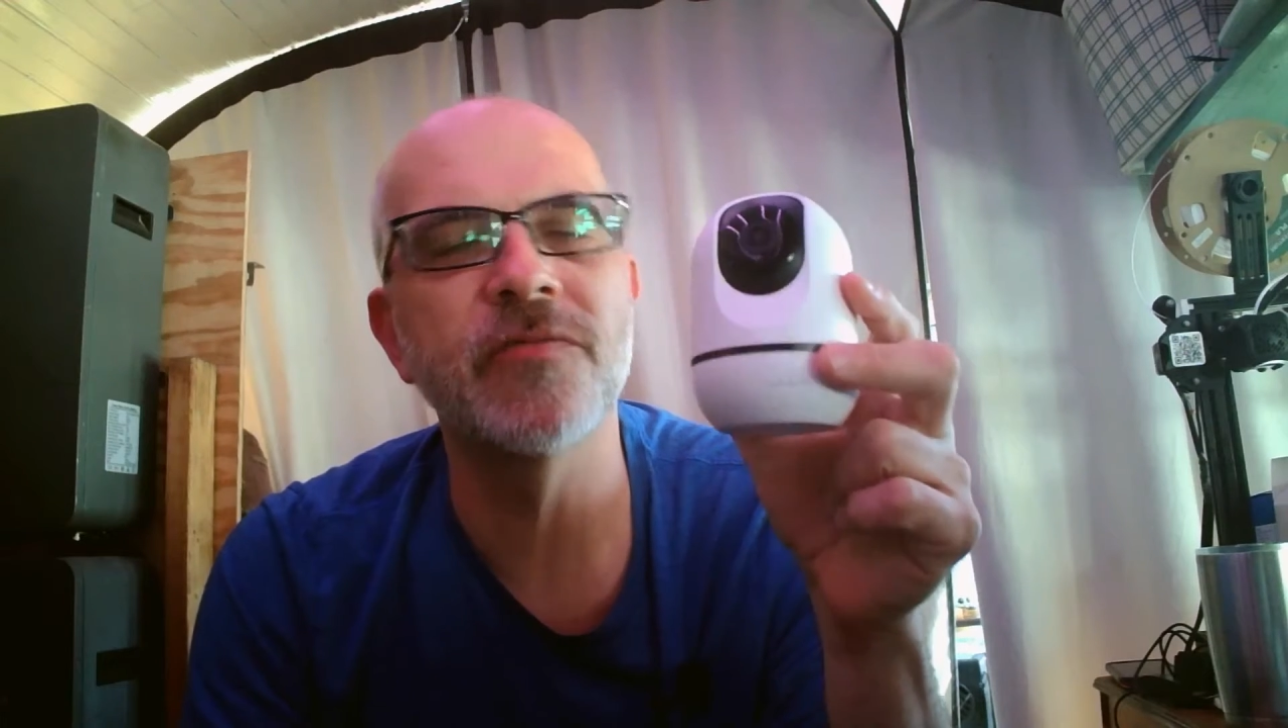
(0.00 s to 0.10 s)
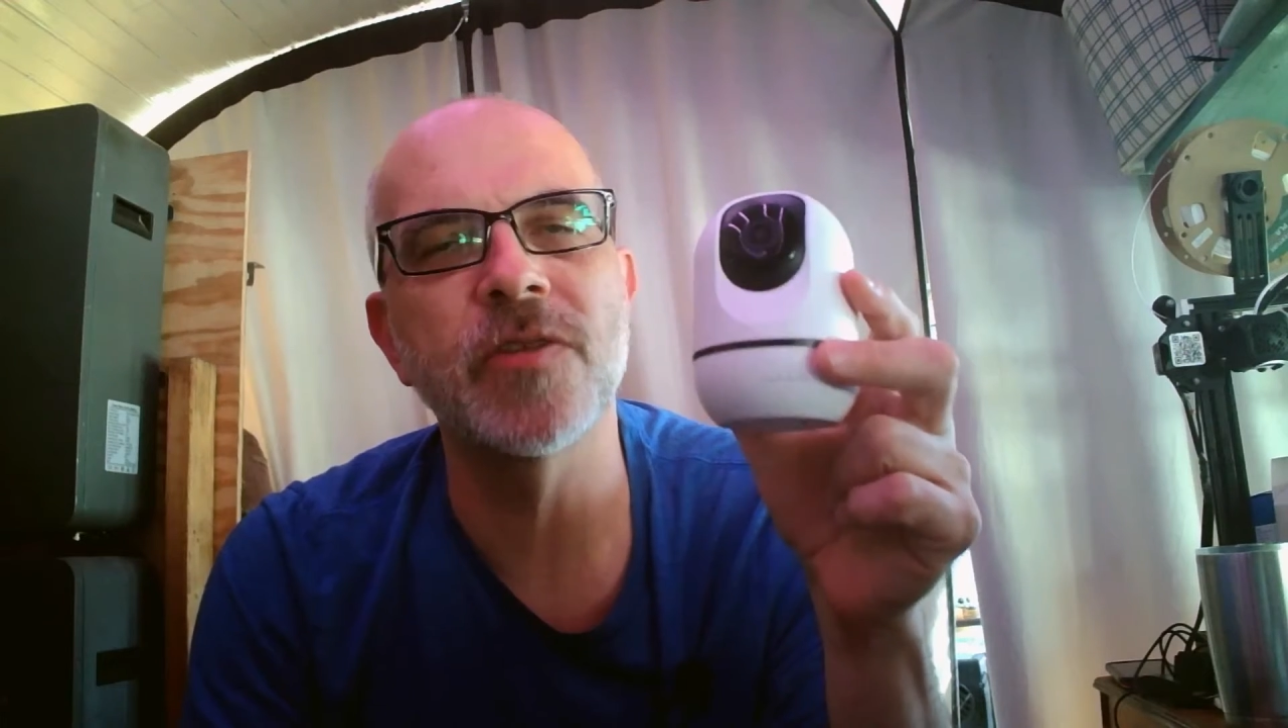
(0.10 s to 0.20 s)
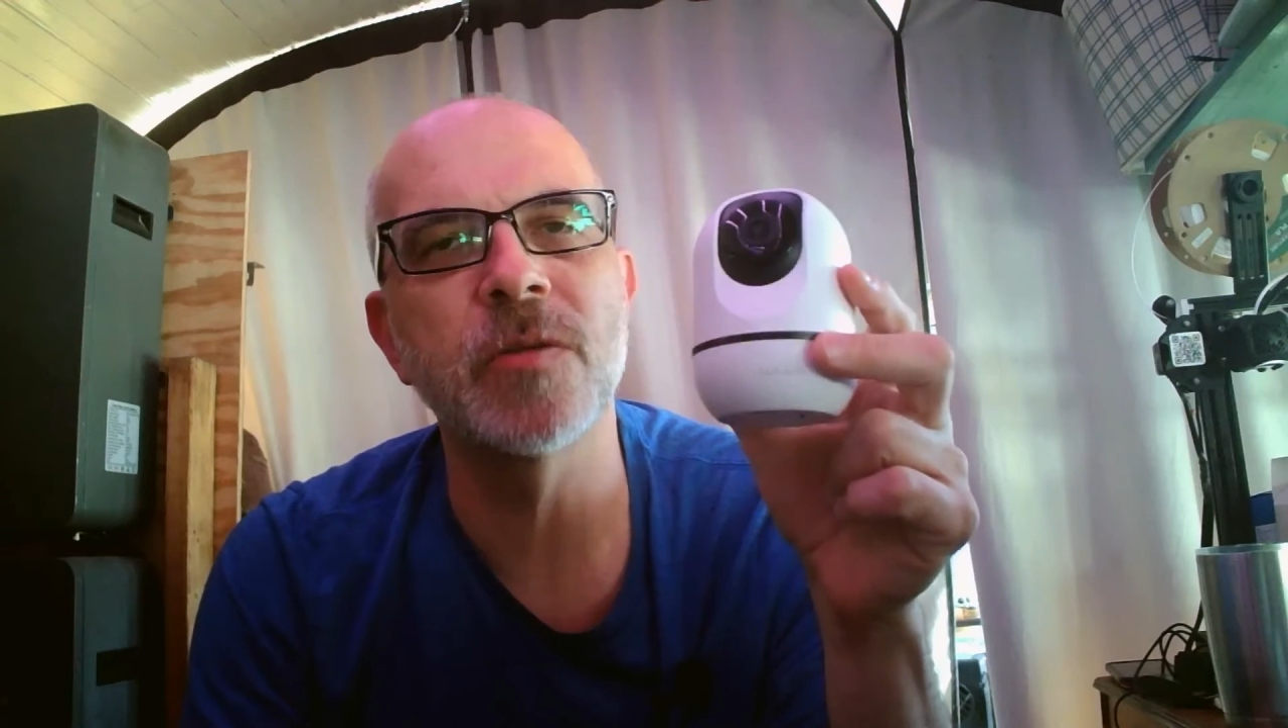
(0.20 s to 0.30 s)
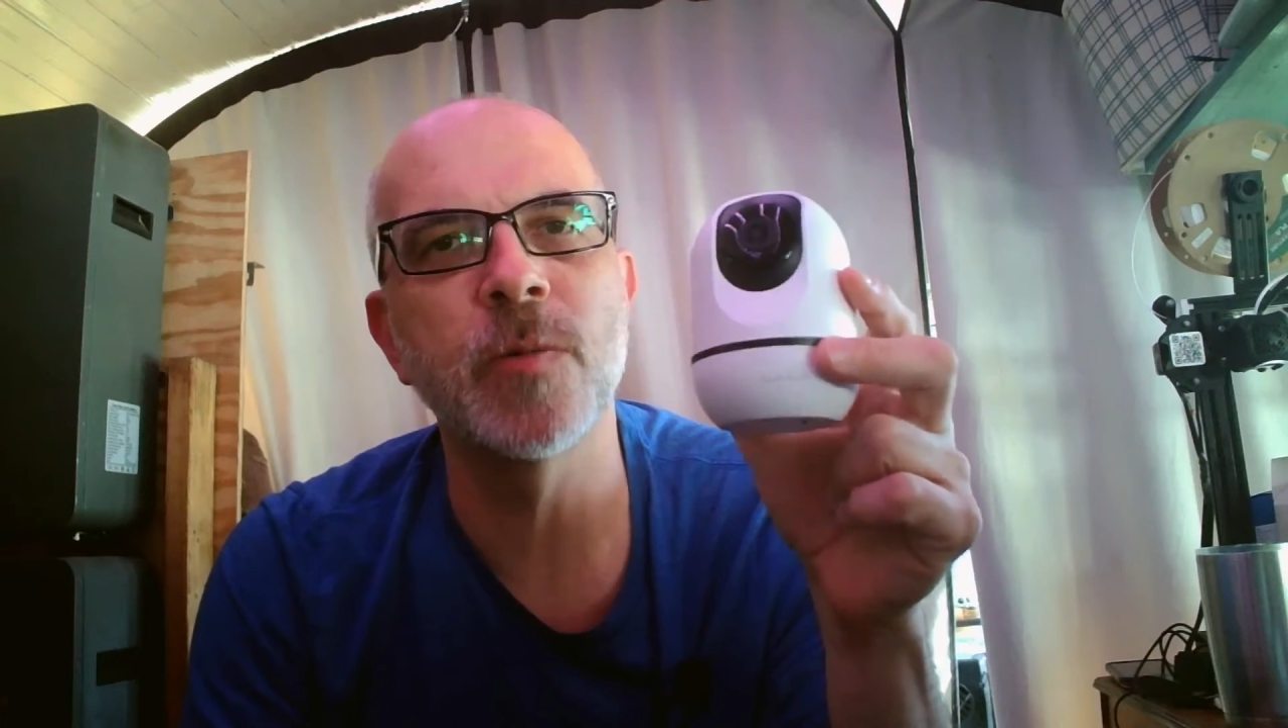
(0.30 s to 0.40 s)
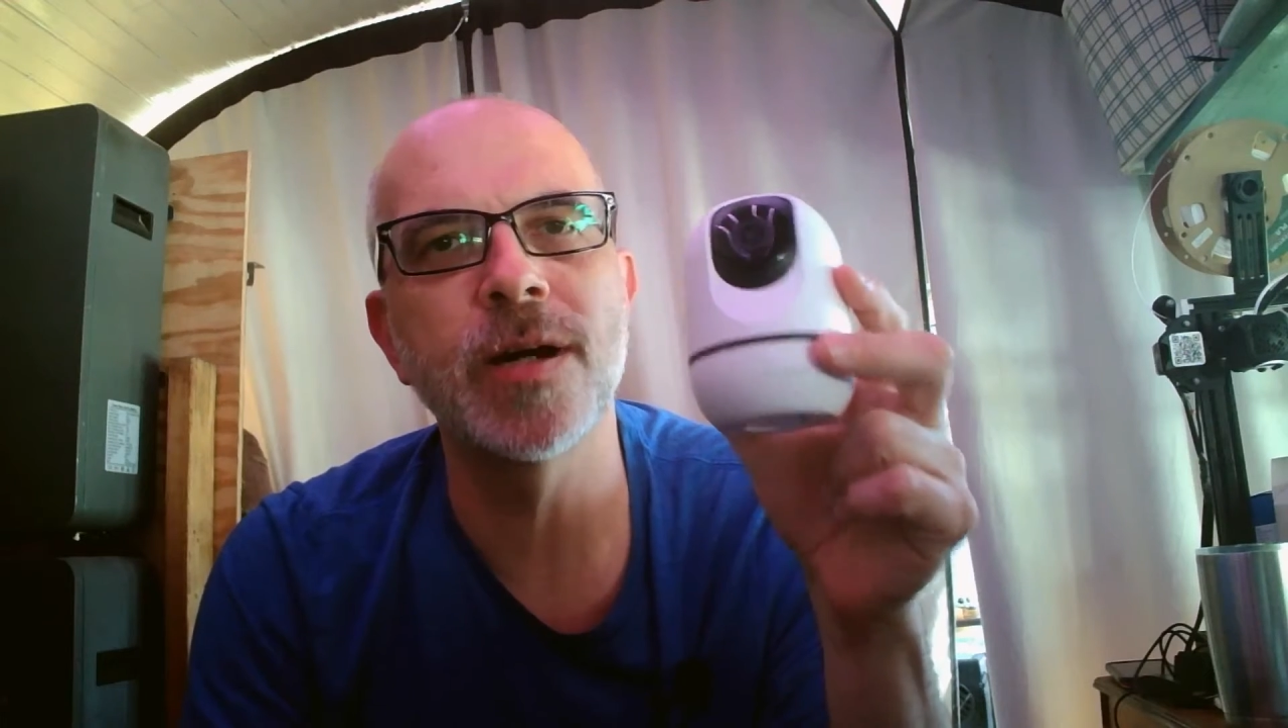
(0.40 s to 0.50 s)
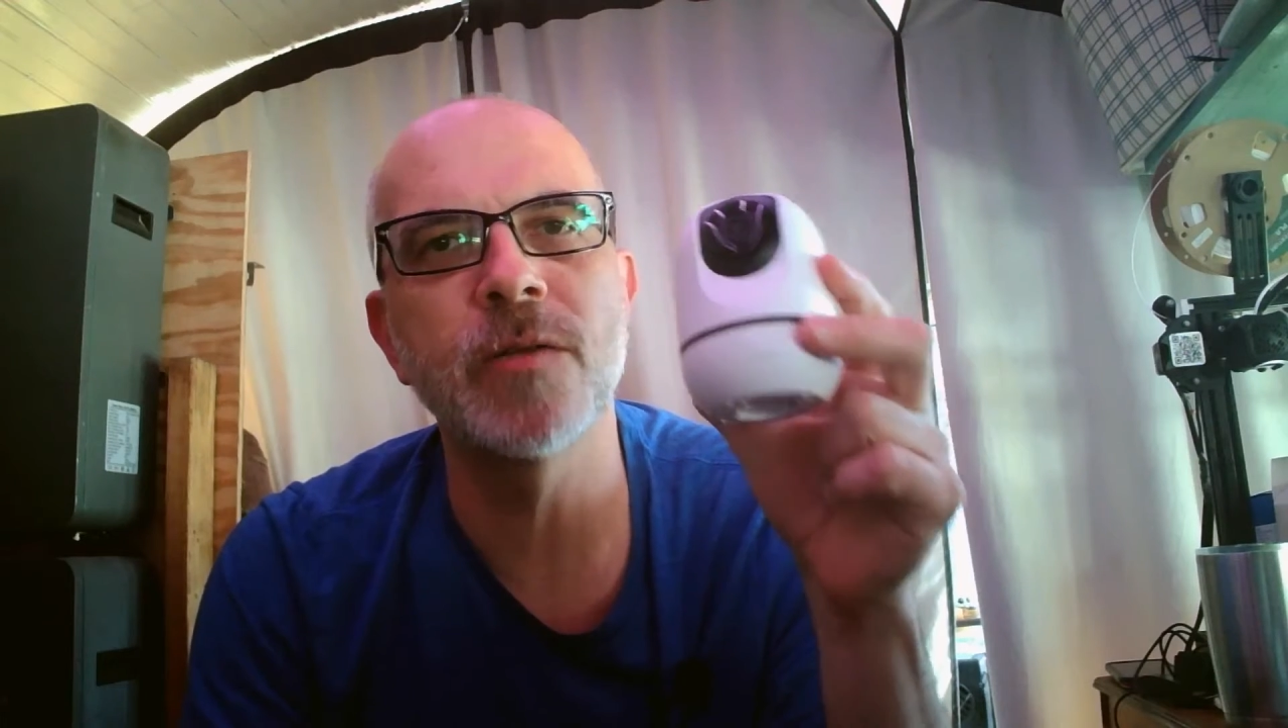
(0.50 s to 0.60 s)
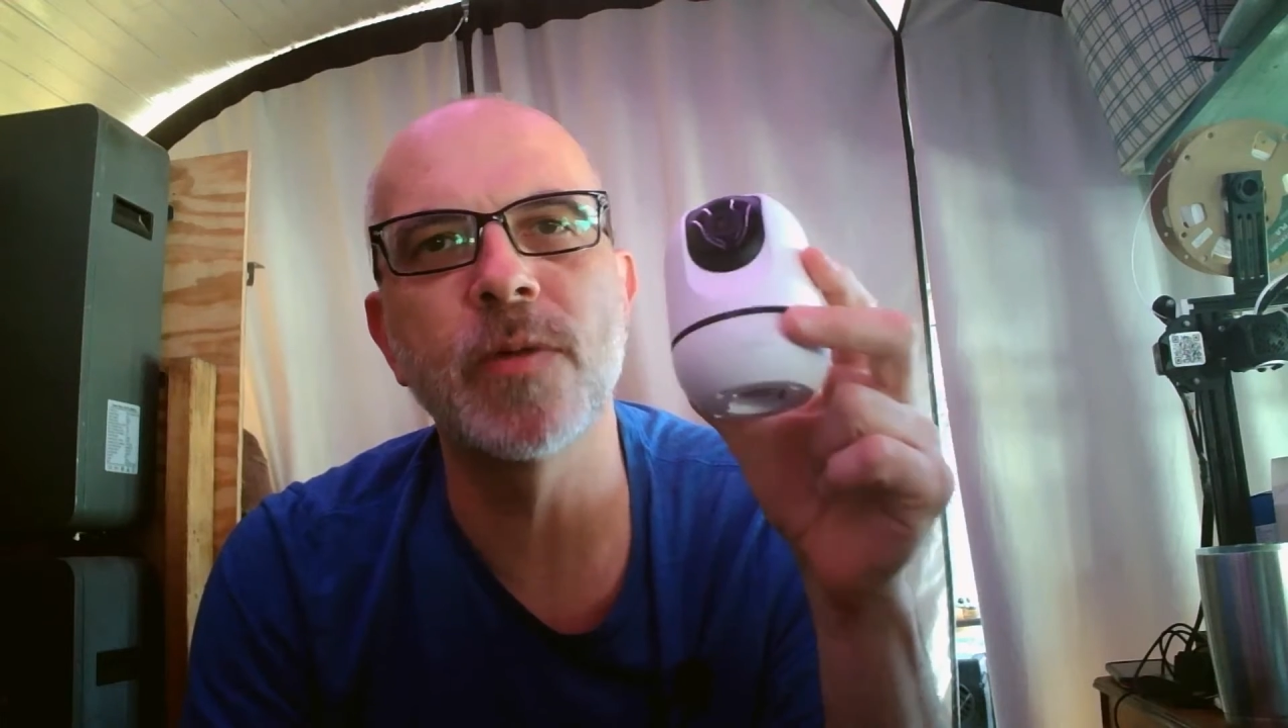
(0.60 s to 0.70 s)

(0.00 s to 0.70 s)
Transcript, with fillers: firmware